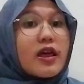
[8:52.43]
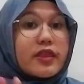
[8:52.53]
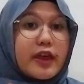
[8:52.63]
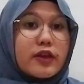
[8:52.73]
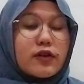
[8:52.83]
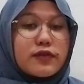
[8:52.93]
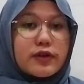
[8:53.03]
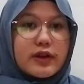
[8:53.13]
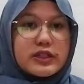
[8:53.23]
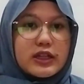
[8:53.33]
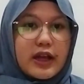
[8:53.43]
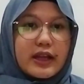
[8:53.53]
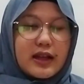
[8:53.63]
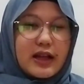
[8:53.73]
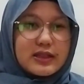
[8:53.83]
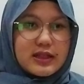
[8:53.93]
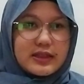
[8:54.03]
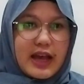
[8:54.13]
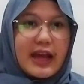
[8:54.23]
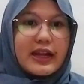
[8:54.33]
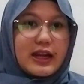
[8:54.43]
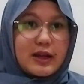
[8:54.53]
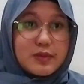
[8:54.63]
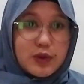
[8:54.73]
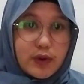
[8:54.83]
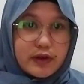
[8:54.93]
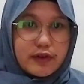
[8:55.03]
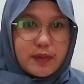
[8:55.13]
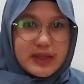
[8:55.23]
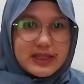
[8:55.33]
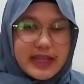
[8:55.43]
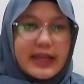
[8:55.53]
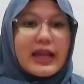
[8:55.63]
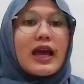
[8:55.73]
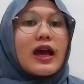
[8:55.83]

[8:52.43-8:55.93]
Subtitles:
Thank you for watching until the end, and I'm sorry for mistake.